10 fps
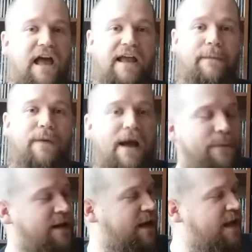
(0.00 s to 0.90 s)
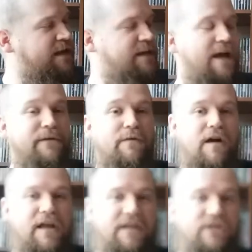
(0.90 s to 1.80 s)
I can pop it at any time I
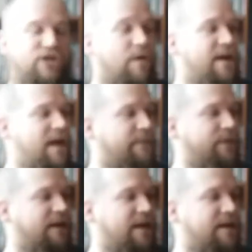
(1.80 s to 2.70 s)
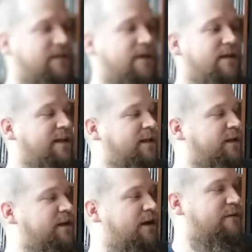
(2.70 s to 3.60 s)
want and enjoy it and play it.
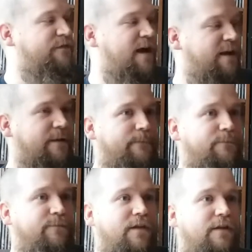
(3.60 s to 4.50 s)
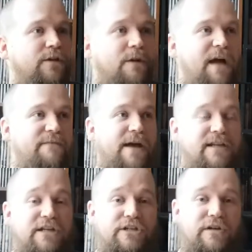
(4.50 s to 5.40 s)
You know, if I, you know, if I buy a
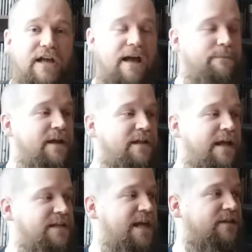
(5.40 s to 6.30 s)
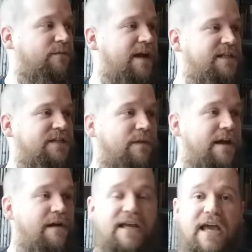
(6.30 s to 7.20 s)
digital copy and they take the rights
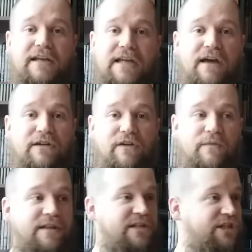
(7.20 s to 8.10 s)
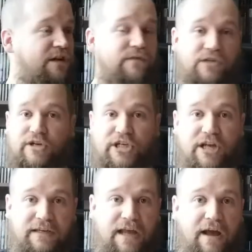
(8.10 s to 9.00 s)
away or I can't download it when the servers are
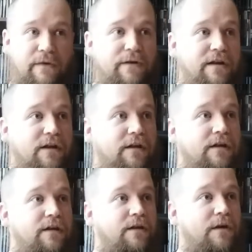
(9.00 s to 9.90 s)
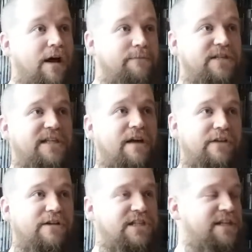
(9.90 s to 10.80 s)
shut down, well, I'm just out
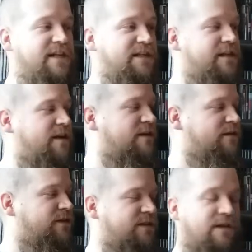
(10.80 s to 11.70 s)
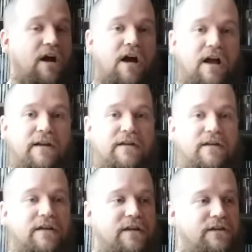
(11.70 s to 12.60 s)
there, sixty dollars gone.
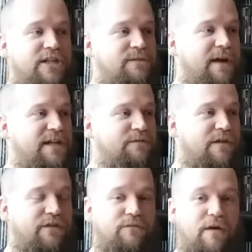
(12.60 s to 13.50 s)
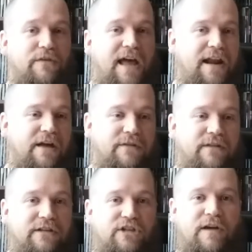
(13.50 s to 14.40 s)
Just might as well throw that out in
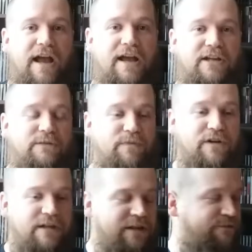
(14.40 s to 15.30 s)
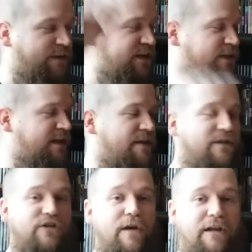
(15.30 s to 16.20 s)
the trash, put it in the, flush it down
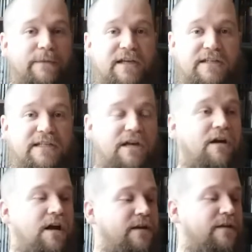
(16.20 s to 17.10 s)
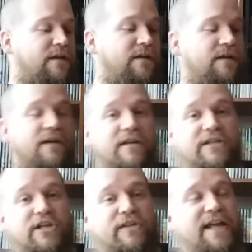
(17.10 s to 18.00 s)
the toilet because it's gone.
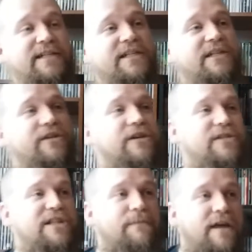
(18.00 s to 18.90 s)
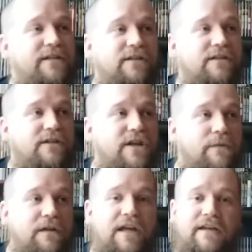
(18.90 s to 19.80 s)
So that's, you know, something I
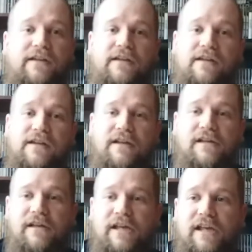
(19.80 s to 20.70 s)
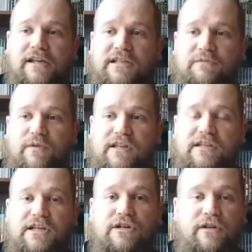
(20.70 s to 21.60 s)
don't like is with the
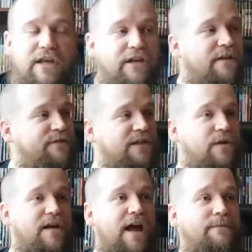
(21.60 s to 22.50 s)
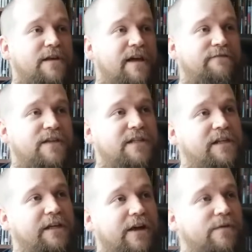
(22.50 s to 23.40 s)
digital thing. You know, physical copy, I
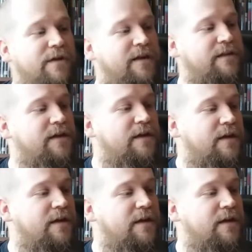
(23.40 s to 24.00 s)
physically own it.